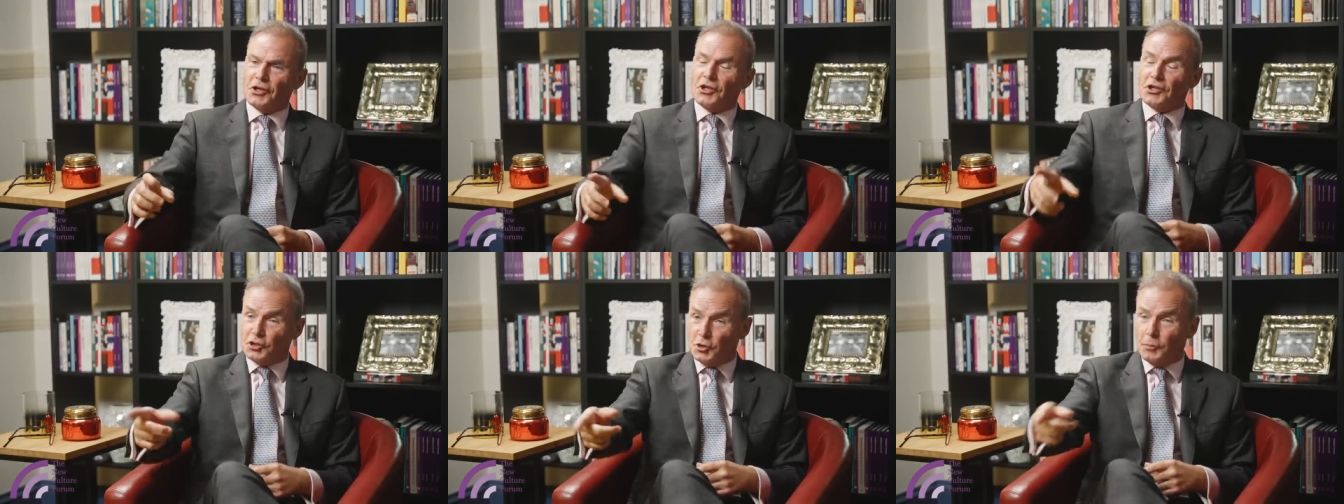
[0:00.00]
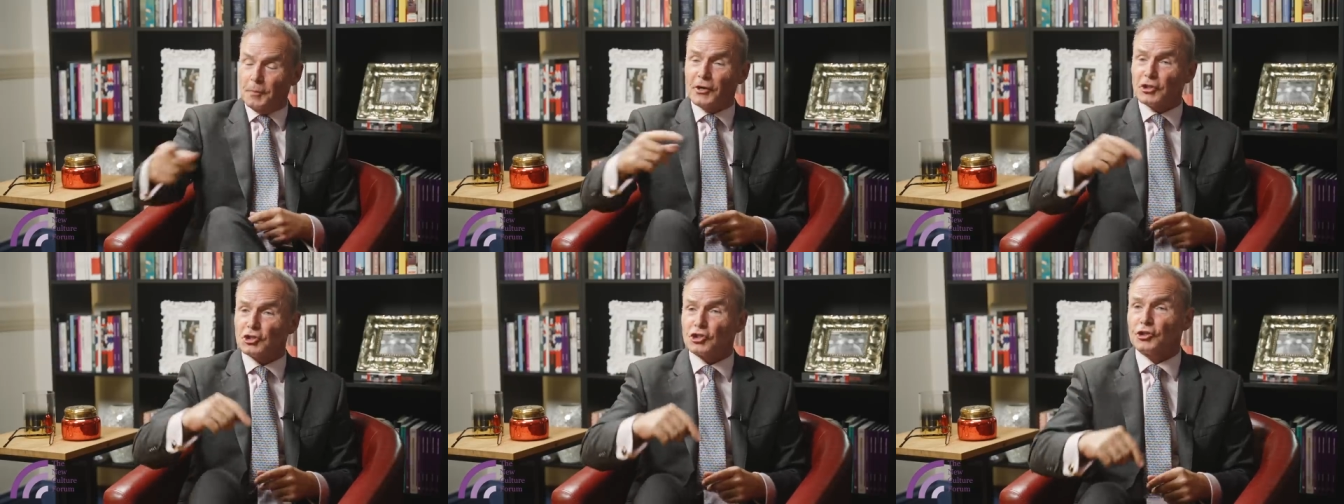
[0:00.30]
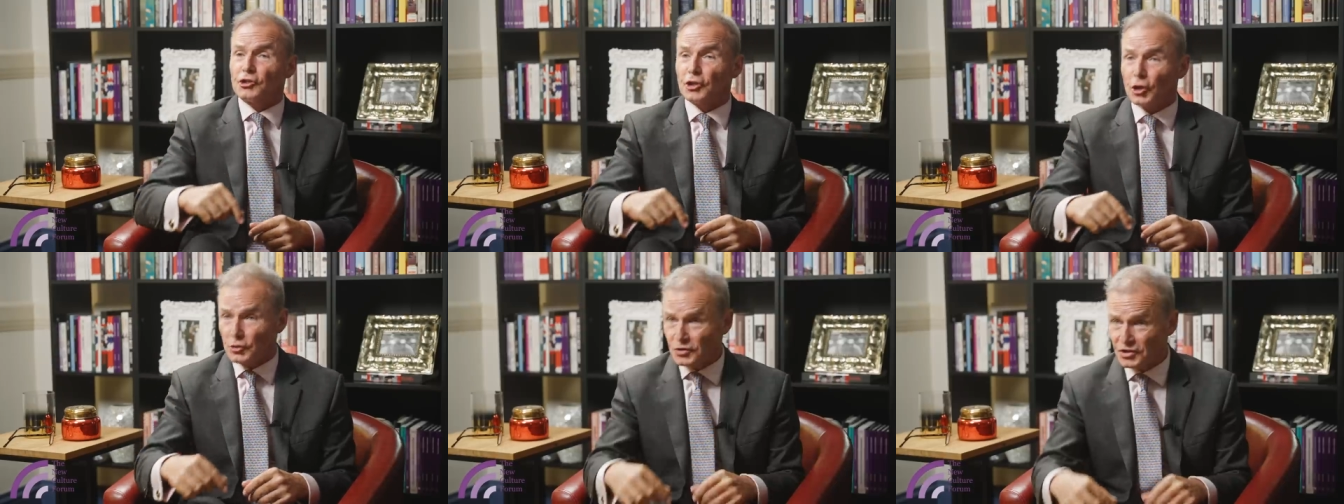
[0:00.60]
as you
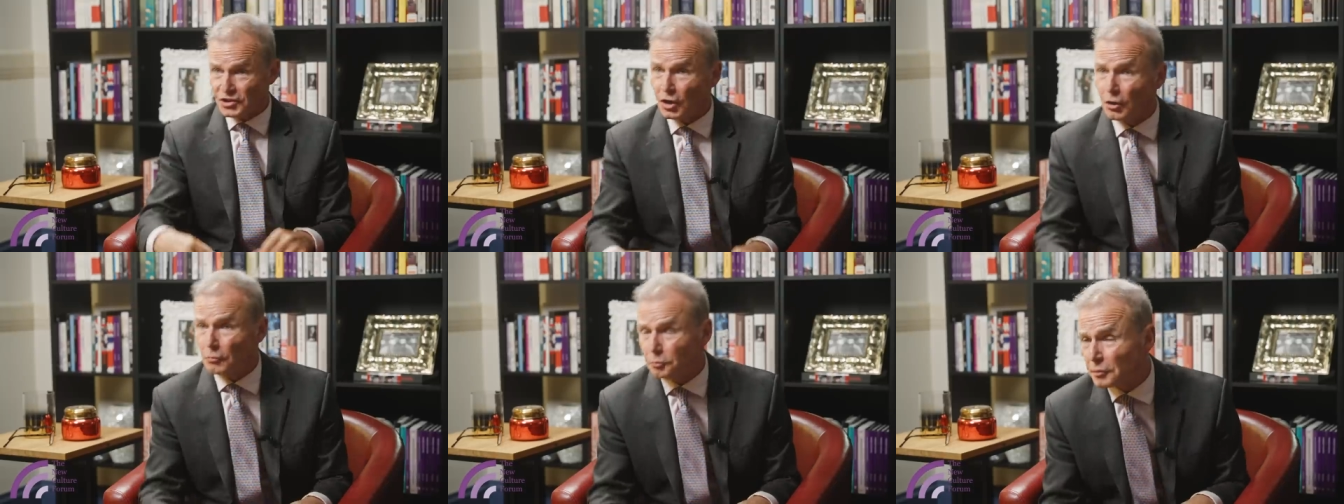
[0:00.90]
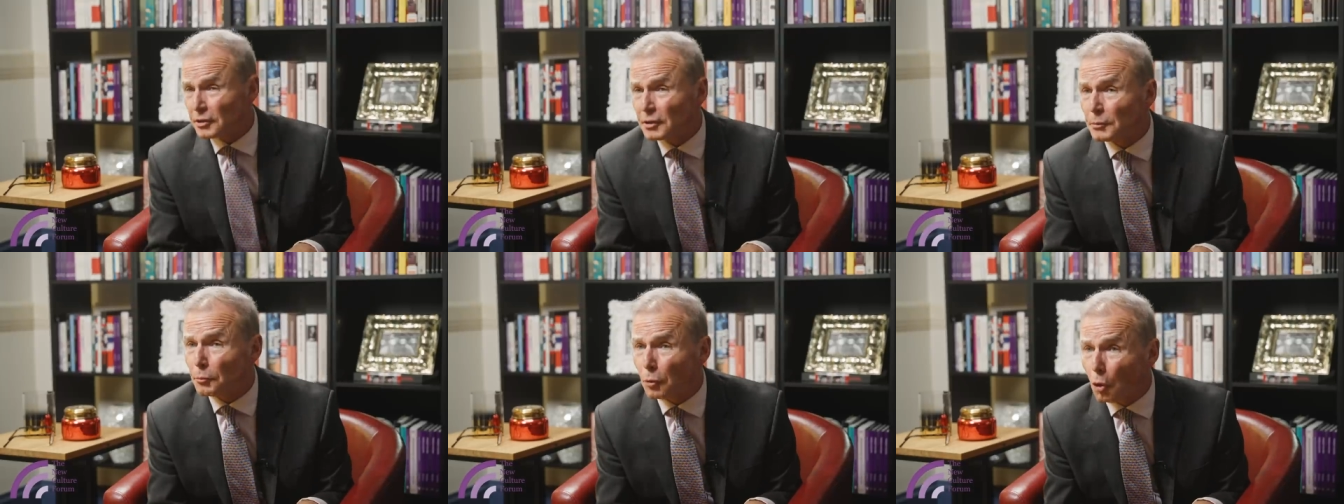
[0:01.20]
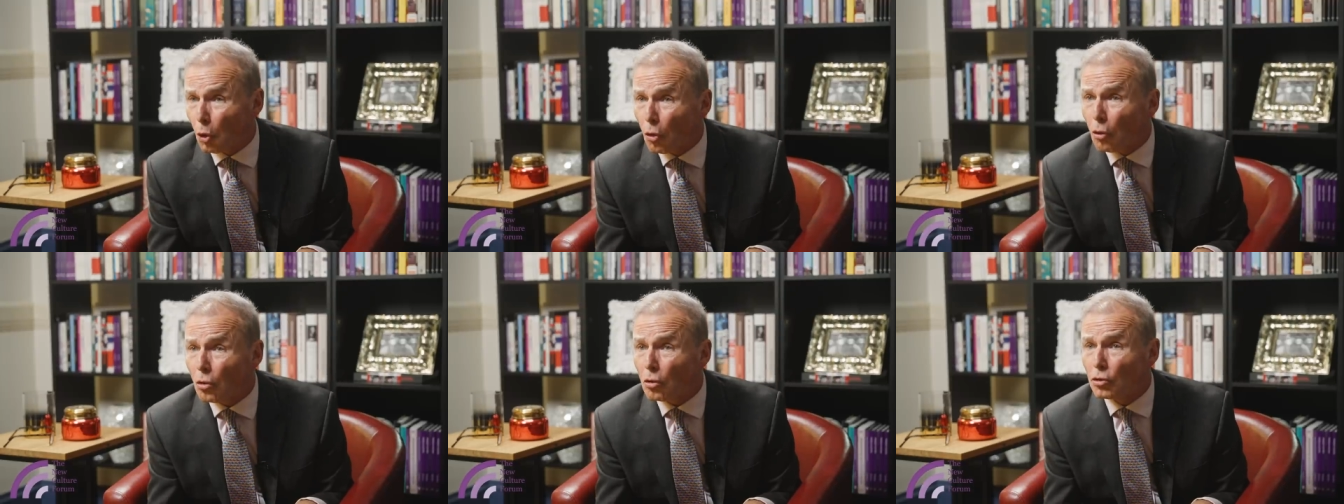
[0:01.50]
mentioned, those young
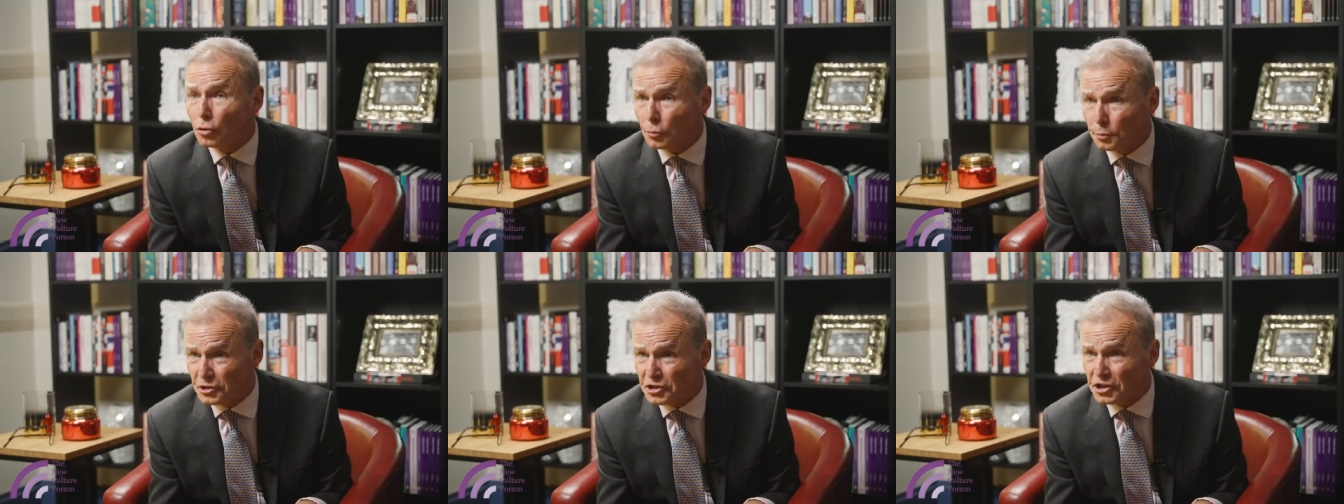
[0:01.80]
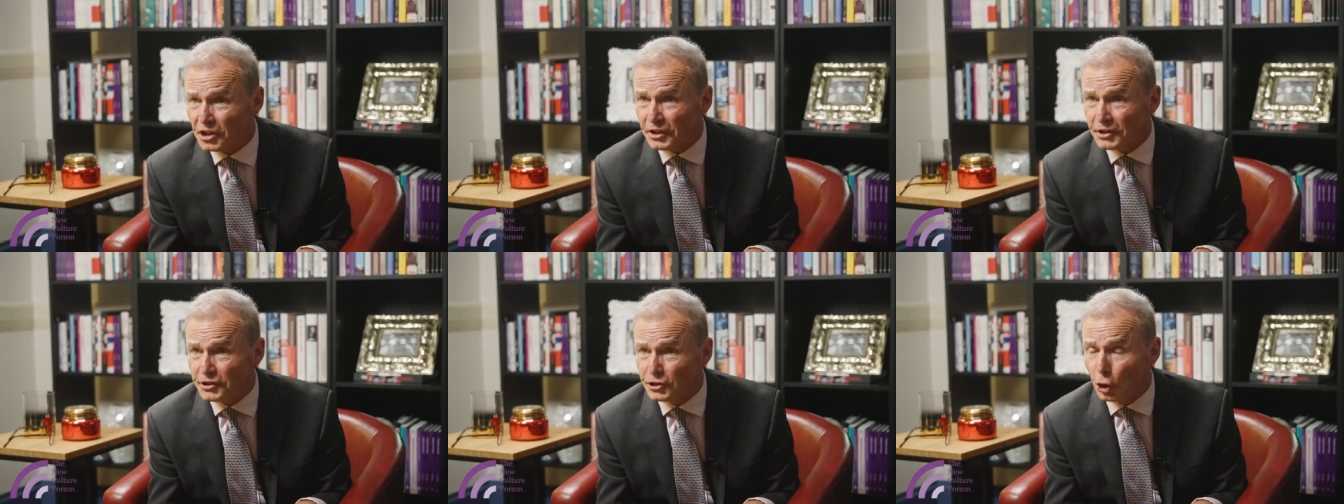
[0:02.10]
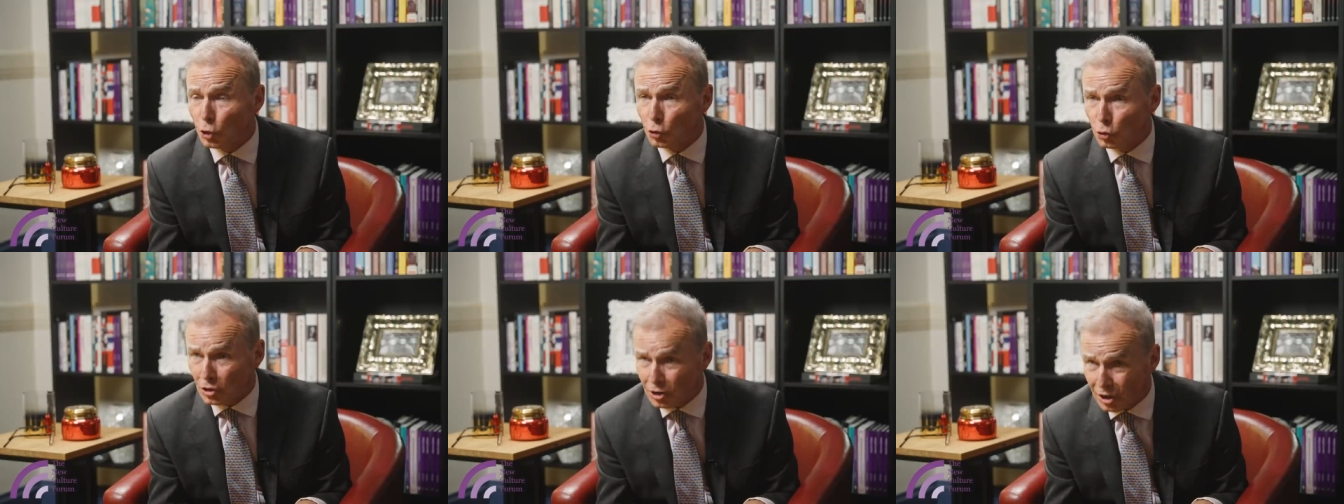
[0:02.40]
people who particularly
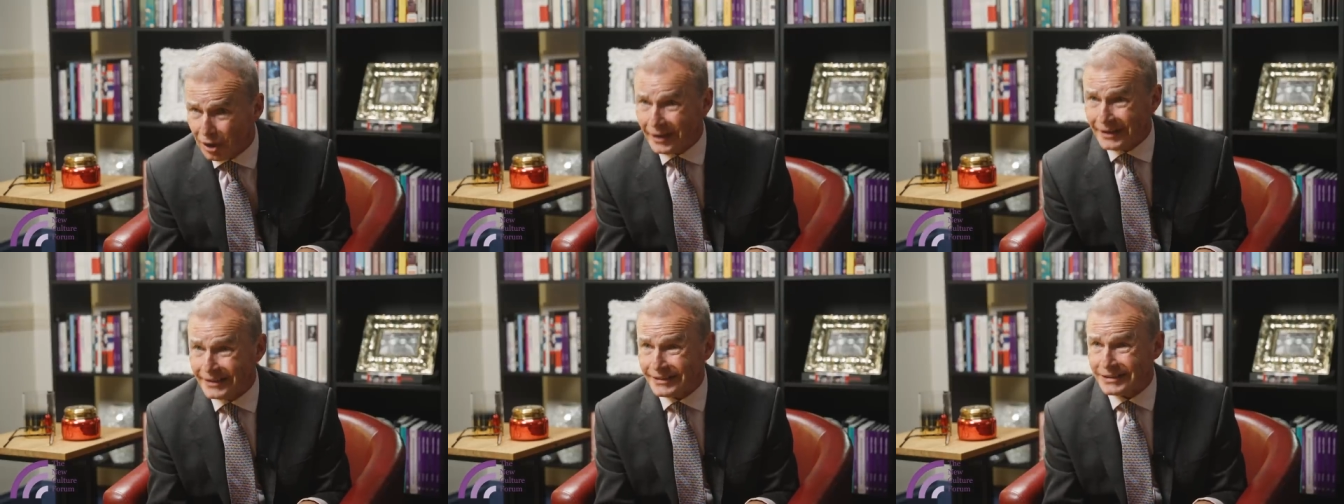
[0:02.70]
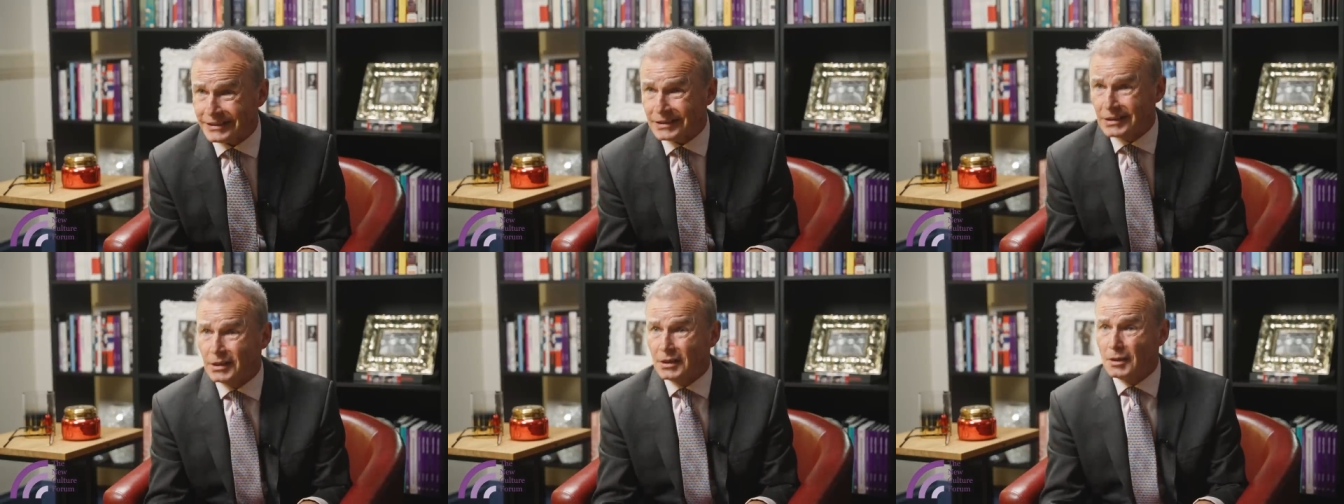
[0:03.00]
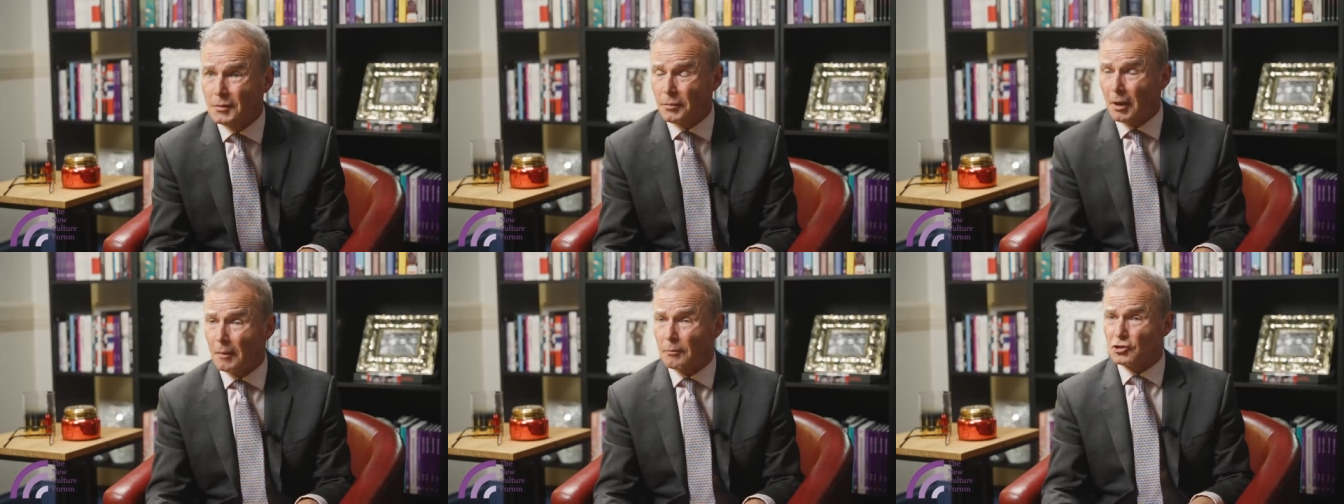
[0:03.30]
don't like
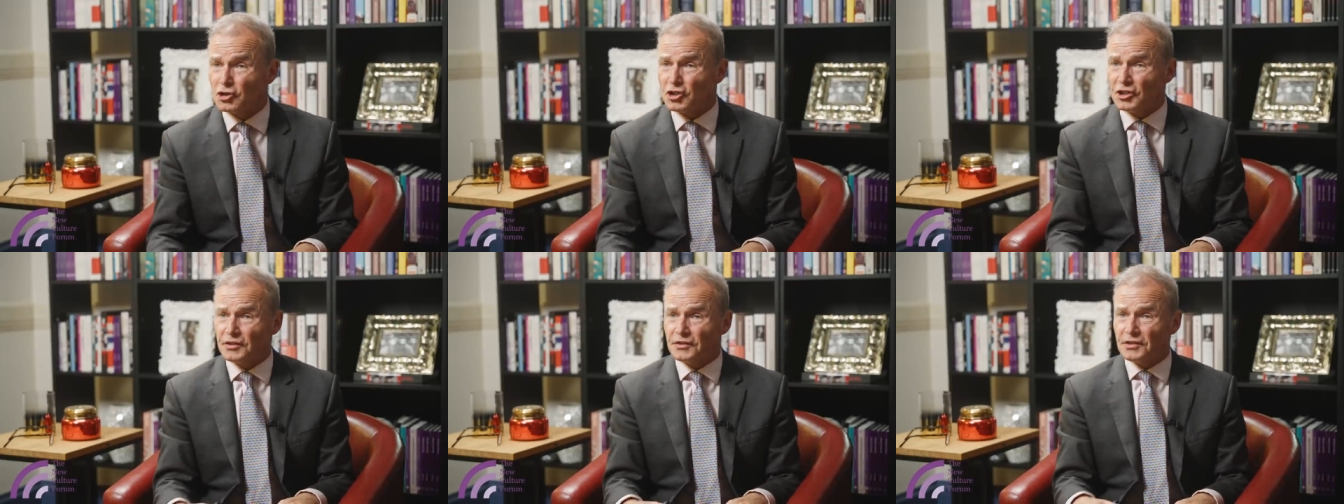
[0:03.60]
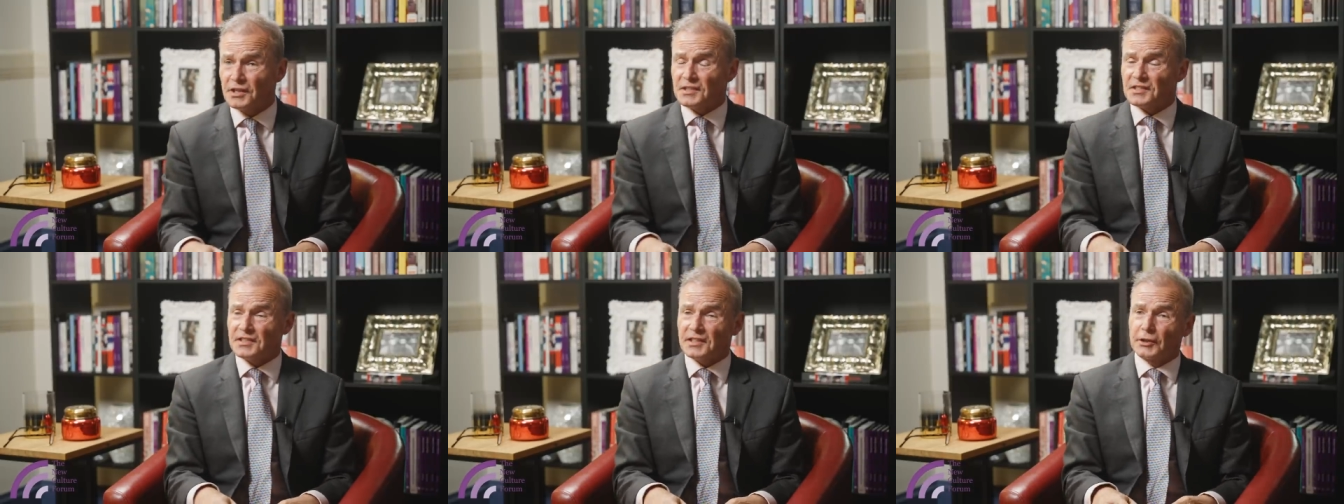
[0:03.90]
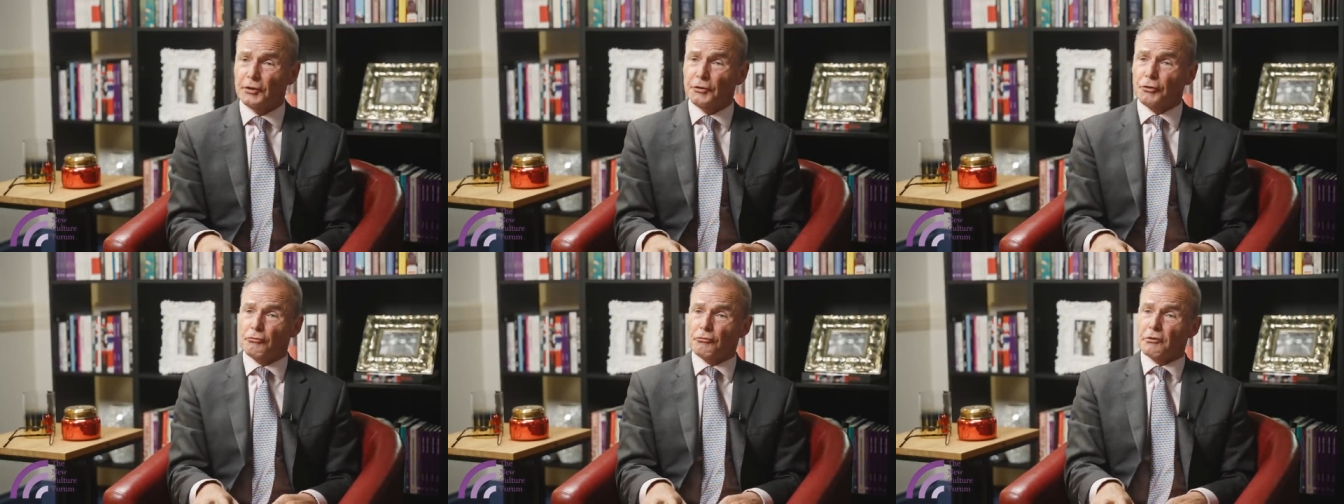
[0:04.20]
publishing things they
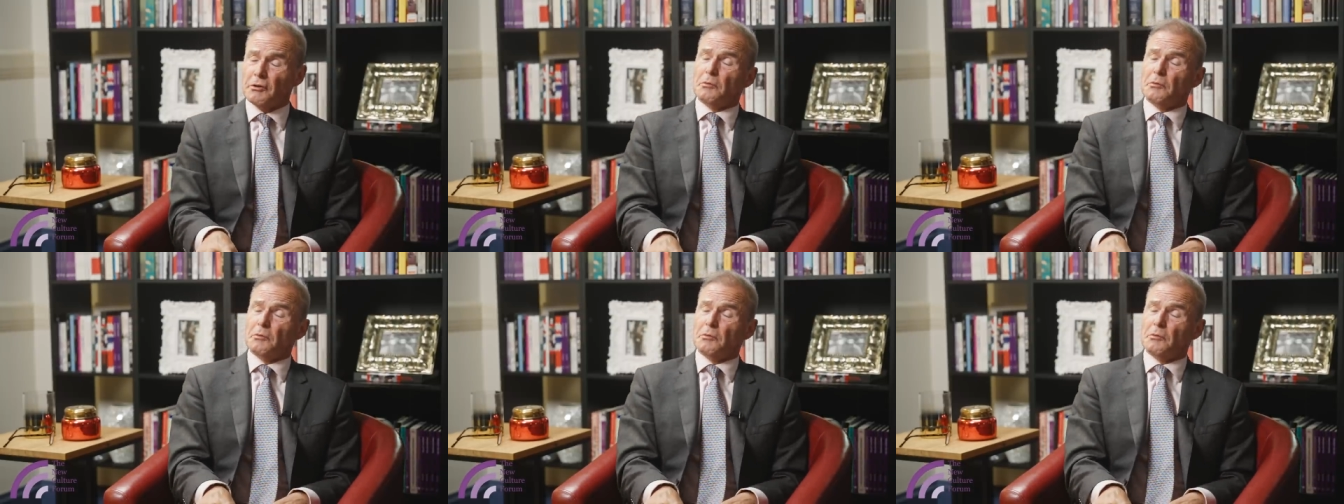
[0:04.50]
don't agree